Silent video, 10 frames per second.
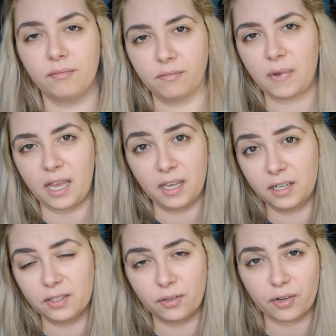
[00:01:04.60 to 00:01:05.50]
My hair
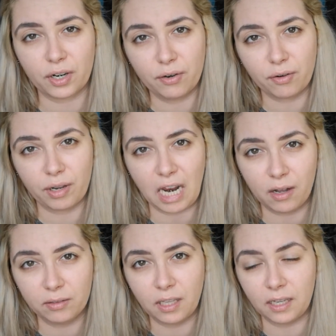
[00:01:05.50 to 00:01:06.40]
is already growing
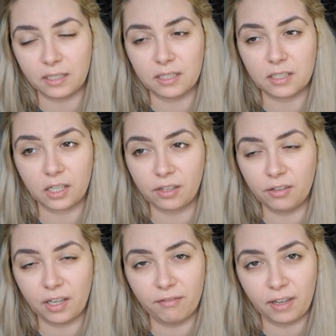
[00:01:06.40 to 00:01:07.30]
out and it's not
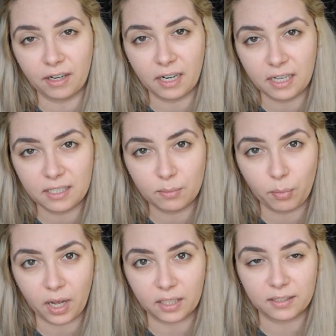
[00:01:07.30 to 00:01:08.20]
looking very nice,
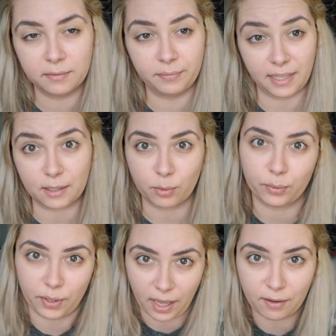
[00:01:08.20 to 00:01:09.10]
but that's what
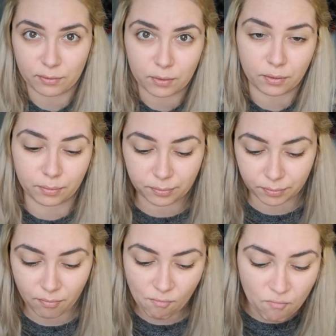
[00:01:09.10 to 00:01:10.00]
we have, so
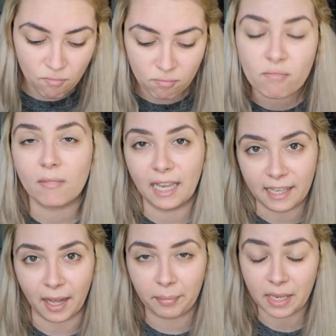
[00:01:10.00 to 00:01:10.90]
yeah.